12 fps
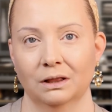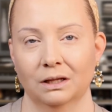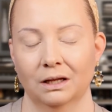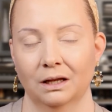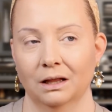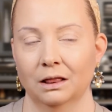
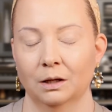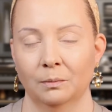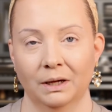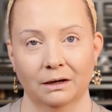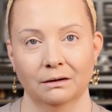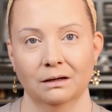like
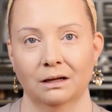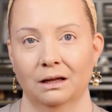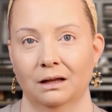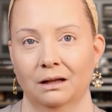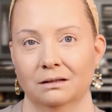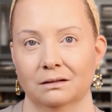Nair
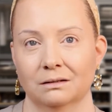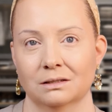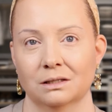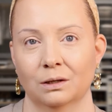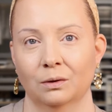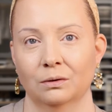and
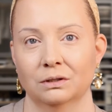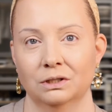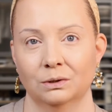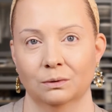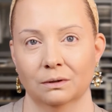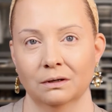also
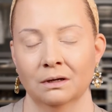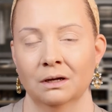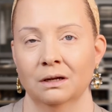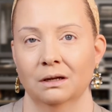Dior,